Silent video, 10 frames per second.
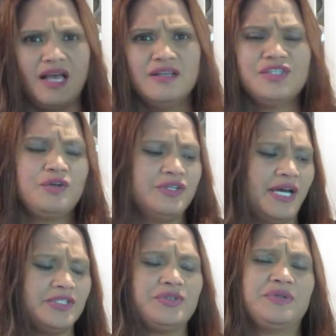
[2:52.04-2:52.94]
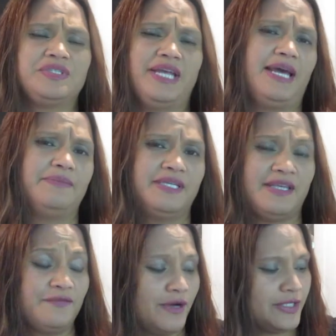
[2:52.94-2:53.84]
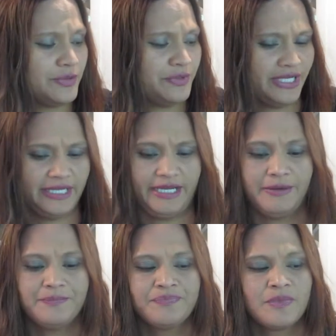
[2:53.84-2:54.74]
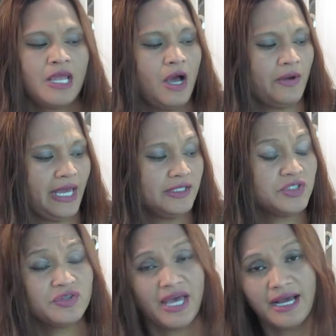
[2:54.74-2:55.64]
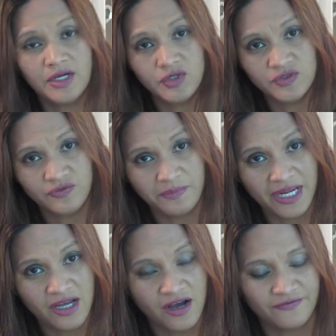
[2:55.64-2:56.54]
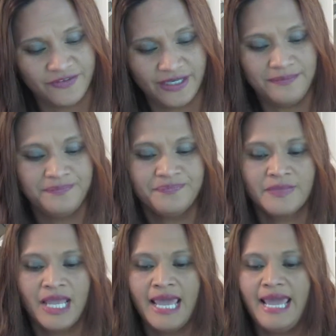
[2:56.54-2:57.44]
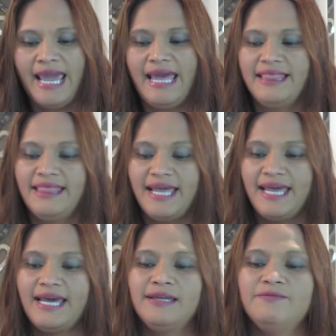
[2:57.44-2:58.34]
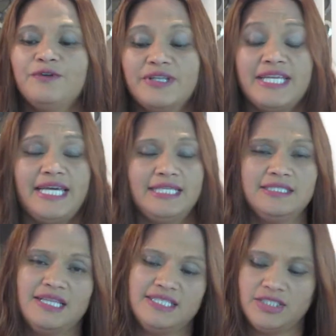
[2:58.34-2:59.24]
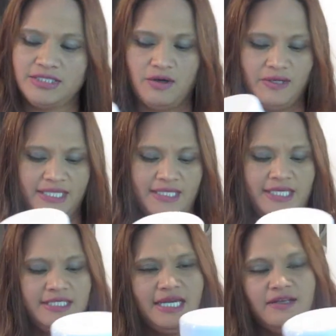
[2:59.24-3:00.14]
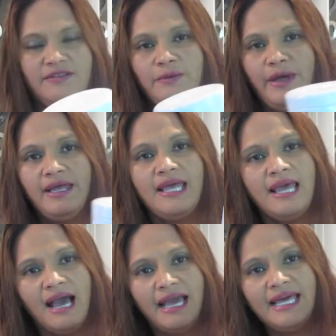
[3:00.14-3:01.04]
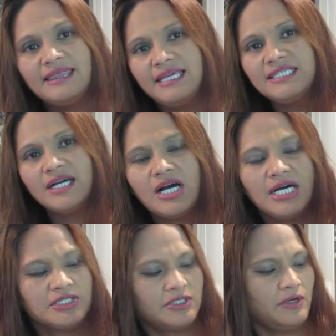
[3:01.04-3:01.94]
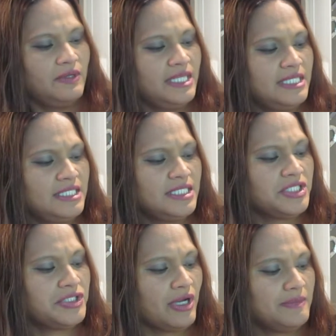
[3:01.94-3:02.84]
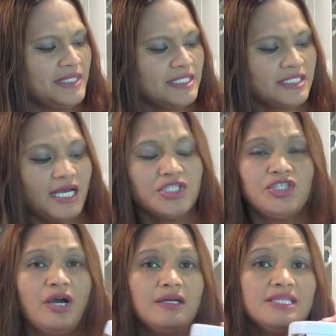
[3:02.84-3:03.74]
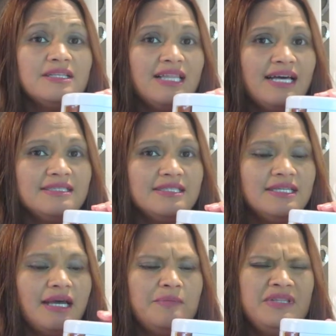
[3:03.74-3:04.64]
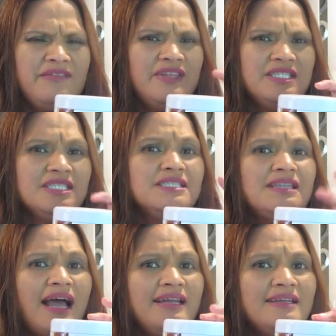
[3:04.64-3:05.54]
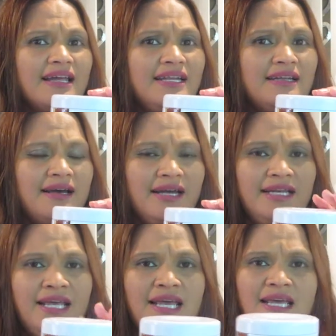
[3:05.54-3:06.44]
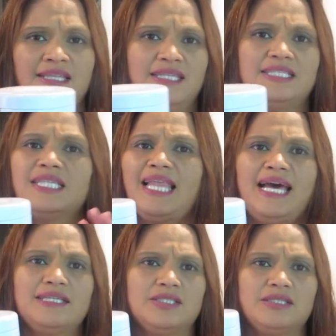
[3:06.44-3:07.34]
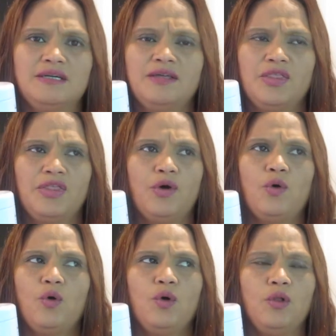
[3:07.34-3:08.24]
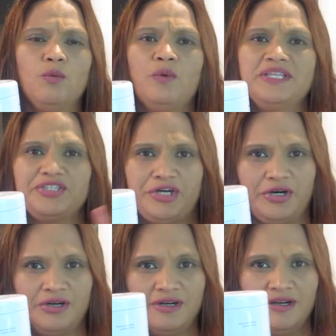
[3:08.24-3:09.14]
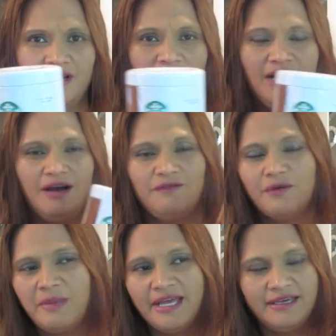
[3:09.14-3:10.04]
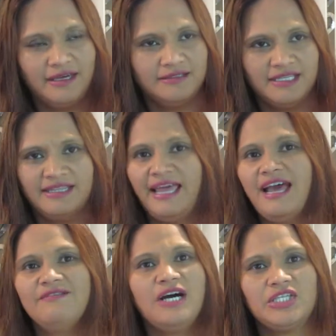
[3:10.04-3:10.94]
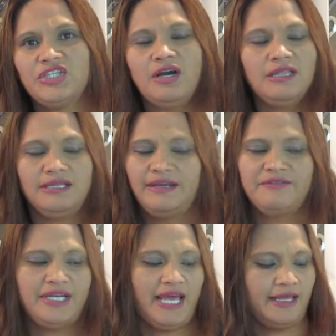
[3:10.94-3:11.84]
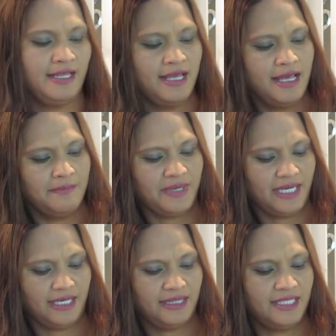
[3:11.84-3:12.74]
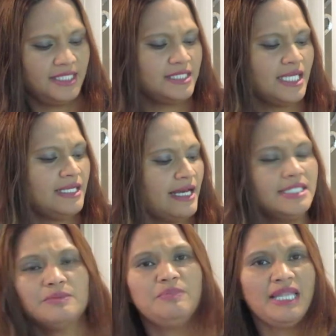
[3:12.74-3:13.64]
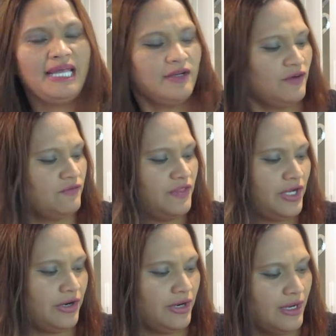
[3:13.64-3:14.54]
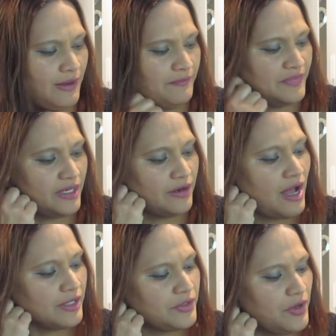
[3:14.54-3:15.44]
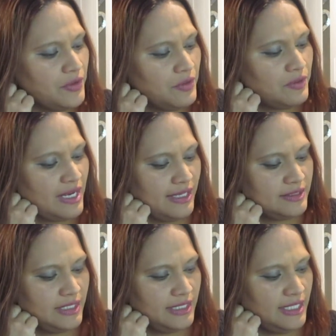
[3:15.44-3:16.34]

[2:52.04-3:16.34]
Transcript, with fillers: I'll show you guys towards the end, because I forgot to bring it here. Okay, so that goes for my coffee. And then for the kids, let's just go get the kids out of the way. I get these Costco, and this is the Starbucks Hot Chocolate Classic. I believe this is $9.99. This lasts the whole winter for my kids, and they have hot chocolate every day. But this is a nice blend of their hot cocoa classic.